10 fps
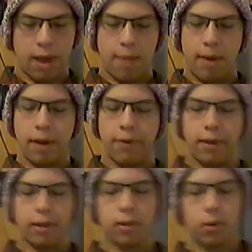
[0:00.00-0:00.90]
Many of
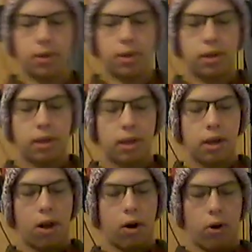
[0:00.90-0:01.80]
these sources
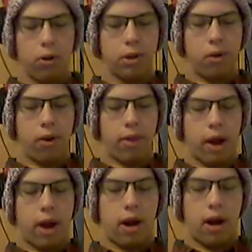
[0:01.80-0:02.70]
are also
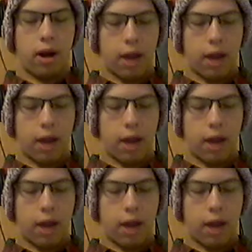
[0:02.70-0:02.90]
online